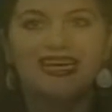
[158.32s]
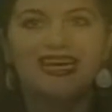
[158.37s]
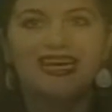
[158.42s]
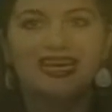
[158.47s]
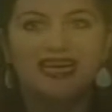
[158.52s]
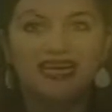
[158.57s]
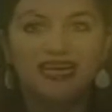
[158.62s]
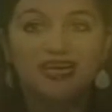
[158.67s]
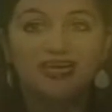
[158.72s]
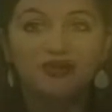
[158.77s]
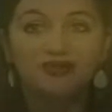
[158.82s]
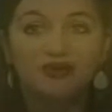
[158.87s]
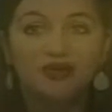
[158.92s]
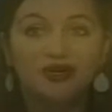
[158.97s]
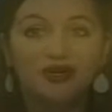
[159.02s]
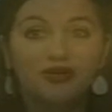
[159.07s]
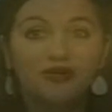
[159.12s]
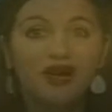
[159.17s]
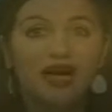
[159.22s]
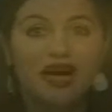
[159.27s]
in his
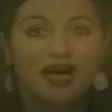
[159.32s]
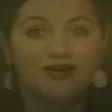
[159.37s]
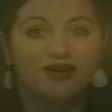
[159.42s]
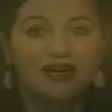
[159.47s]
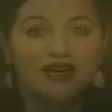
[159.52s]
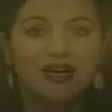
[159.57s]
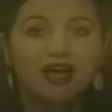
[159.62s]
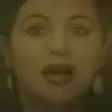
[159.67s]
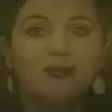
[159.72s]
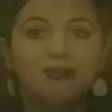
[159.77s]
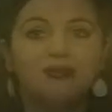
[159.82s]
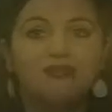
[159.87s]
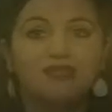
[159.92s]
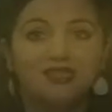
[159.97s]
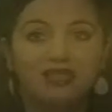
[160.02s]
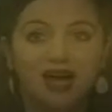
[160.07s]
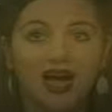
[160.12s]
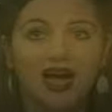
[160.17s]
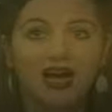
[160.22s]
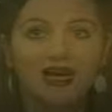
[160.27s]
room, having a cup of
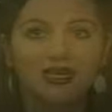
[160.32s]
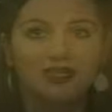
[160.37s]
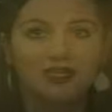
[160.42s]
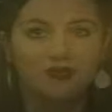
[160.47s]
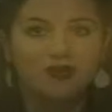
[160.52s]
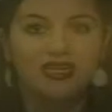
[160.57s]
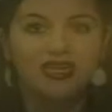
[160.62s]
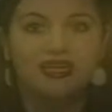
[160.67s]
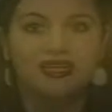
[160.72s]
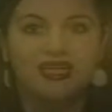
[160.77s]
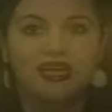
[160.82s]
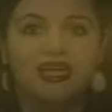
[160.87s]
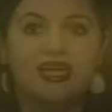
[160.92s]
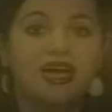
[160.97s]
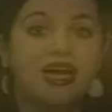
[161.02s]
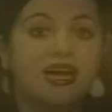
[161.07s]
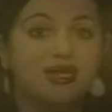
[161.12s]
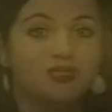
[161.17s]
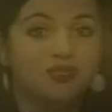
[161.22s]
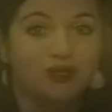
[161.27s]
scotch, being
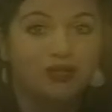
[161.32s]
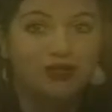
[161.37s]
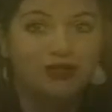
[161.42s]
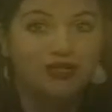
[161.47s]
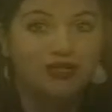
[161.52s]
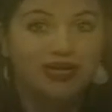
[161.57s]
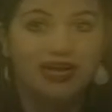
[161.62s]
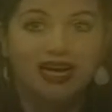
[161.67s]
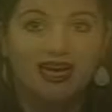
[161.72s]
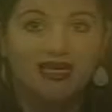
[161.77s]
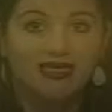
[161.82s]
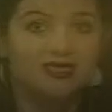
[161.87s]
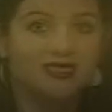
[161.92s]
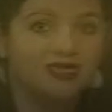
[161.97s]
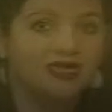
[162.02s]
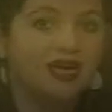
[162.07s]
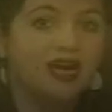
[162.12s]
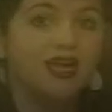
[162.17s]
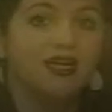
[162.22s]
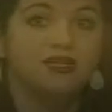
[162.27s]
like, I told you guys,
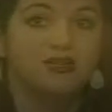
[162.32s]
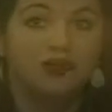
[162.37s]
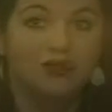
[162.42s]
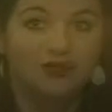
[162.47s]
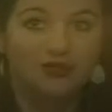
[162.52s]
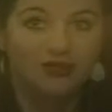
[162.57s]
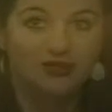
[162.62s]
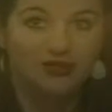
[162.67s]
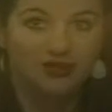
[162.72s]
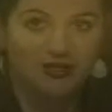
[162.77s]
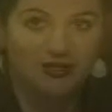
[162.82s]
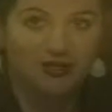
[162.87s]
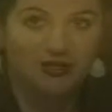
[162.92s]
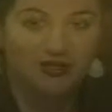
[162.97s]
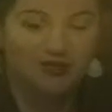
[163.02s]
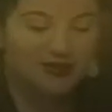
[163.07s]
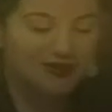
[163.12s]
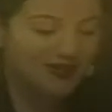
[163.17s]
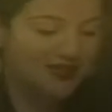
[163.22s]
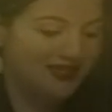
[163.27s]
I told you
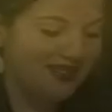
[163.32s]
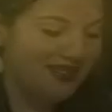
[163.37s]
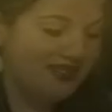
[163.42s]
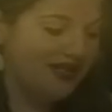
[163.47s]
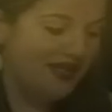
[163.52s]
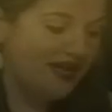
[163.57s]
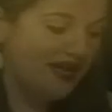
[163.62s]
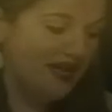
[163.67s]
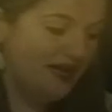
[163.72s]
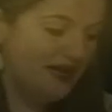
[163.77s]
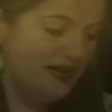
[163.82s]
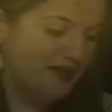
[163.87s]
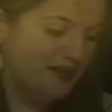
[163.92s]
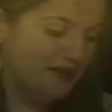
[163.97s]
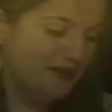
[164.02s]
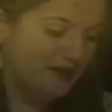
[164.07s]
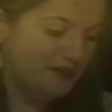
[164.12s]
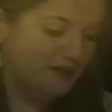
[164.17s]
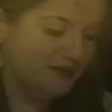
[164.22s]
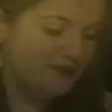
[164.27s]
so.
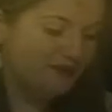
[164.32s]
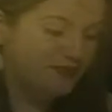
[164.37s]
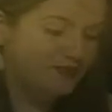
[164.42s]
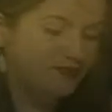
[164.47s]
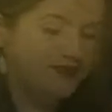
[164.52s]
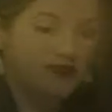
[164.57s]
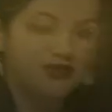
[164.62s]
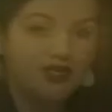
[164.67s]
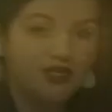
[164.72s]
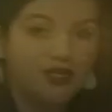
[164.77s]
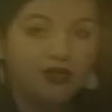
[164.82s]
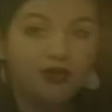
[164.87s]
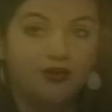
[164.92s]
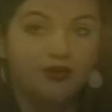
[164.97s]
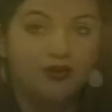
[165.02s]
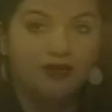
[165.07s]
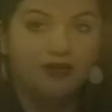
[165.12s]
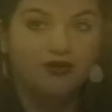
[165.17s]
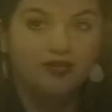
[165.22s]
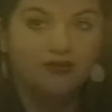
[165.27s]
You know, the
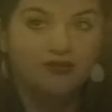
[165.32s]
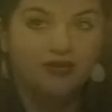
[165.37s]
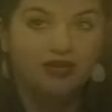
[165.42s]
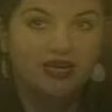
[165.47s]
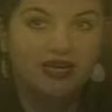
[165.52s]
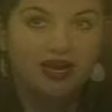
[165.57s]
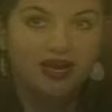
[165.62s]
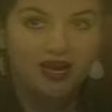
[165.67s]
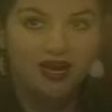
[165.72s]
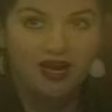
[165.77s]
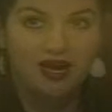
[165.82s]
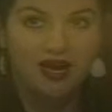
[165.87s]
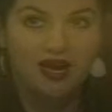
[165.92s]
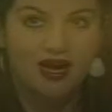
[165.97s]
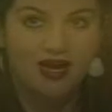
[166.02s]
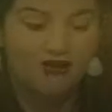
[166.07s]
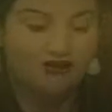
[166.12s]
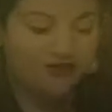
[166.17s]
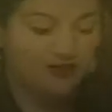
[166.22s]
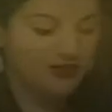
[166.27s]
weather is pretty
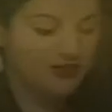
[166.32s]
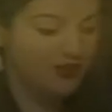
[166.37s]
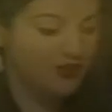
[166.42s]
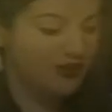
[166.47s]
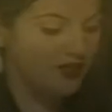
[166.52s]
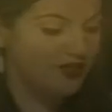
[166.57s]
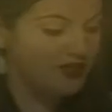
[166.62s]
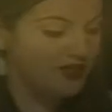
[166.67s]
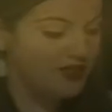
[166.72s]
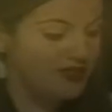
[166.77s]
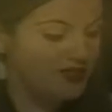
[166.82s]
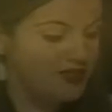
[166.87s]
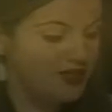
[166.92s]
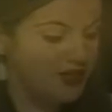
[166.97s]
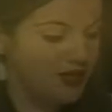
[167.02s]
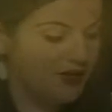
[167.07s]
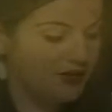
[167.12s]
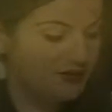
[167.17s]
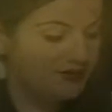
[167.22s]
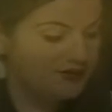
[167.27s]
out of this world.
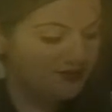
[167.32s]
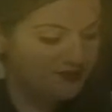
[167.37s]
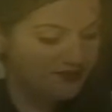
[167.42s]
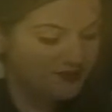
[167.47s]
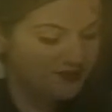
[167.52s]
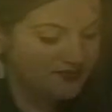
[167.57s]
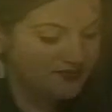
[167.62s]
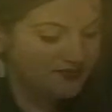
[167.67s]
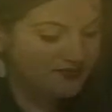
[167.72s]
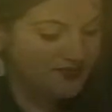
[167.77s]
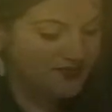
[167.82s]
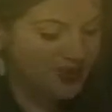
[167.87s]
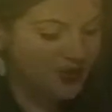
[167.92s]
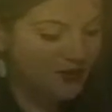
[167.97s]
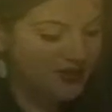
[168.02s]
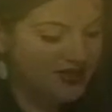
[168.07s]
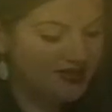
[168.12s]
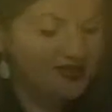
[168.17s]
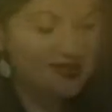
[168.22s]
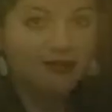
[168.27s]
So
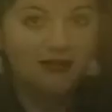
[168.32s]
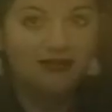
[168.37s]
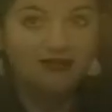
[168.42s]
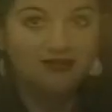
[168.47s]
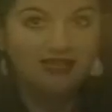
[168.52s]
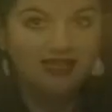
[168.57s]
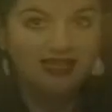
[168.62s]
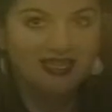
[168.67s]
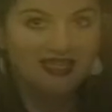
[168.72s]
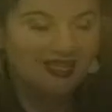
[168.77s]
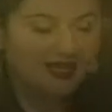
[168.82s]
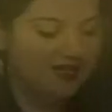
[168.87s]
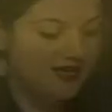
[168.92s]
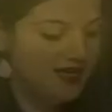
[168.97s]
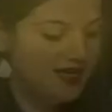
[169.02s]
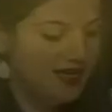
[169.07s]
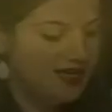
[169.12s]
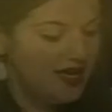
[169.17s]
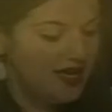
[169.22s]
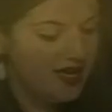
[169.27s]
what else am I feeling?
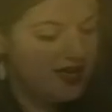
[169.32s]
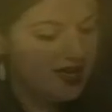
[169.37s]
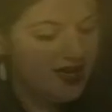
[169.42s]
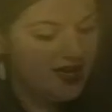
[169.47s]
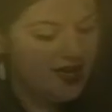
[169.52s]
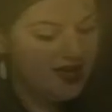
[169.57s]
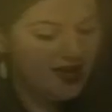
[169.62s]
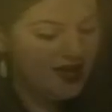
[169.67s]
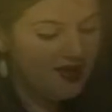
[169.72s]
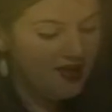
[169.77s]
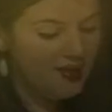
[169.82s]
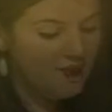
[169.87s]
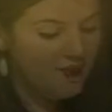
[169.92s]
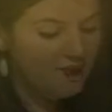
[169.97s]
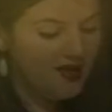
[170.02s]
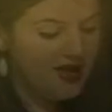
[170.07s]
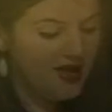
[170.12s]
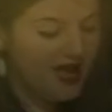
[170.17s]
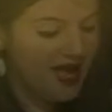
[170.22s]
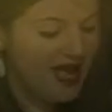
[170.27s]

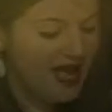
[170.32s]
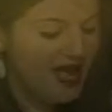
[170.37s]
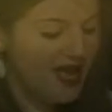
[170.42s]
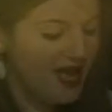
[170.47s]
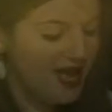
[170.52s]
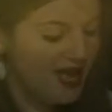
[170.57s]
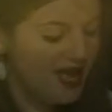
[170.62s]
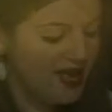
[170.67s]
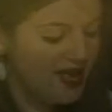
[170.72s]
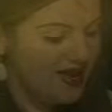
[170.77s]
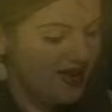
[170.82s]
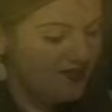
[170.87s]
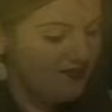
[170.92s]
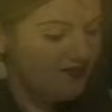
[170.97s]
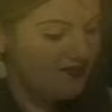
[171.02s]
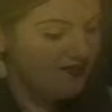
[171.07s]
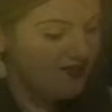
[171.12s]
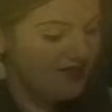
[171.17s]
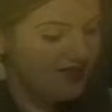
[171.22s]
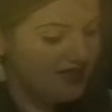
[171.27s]
I am
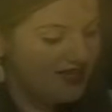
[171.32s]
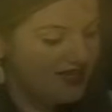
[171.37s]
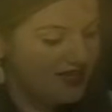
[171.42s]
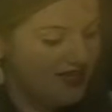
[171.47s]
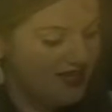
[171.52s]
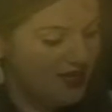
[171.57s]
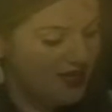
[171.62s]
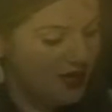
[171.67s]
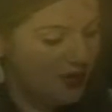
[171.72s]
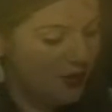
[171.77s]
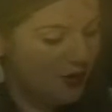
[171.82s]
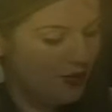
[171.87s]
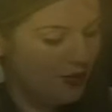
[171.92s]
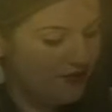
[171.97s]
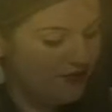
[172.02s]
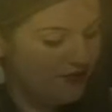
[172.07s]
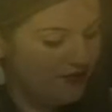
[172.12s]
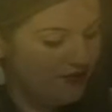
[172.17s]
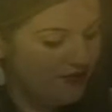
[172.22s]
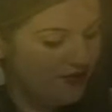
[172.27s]
feeling
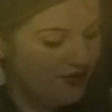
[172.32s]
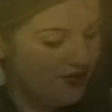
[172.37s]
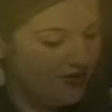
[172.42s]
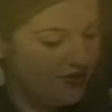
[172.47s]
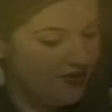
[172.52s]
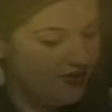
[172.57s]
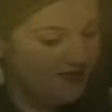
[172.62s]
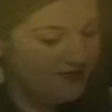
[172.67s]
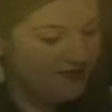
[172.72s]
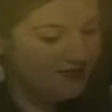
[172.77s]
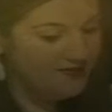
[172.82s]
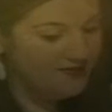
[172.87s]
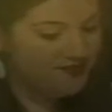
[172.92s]
hopeful.